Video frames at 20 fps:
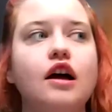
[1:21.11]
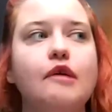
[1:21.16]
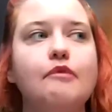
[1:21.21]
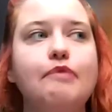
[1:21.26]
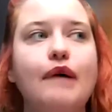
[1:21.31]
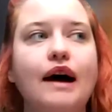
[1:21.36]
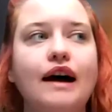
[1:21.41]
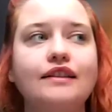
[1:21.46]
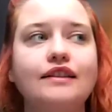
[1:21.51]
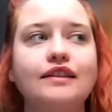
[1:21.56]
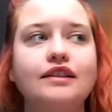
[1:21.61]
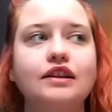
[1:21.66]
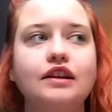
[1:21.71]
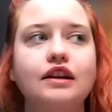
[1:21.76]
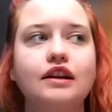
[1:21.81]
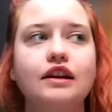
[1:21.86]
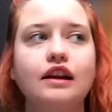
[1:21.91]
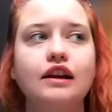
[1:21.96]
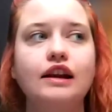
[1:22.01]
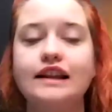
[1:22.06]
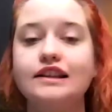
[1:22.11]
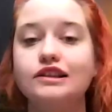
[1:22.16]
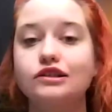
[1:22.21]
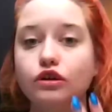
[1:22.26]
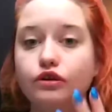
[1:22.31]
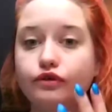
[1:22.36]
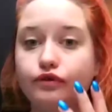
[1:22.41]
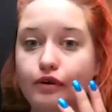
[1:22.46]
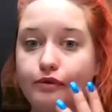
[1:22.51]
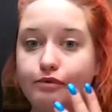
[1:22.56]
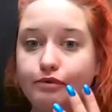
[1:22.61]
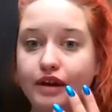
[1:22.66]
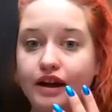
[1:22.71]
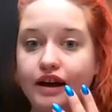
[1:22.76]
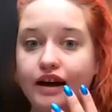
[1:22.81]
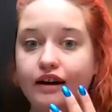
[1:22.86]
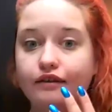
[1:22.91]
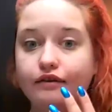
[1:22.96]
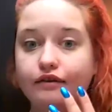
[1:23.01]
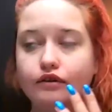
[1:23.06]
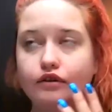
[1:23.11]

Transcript: but let's look from the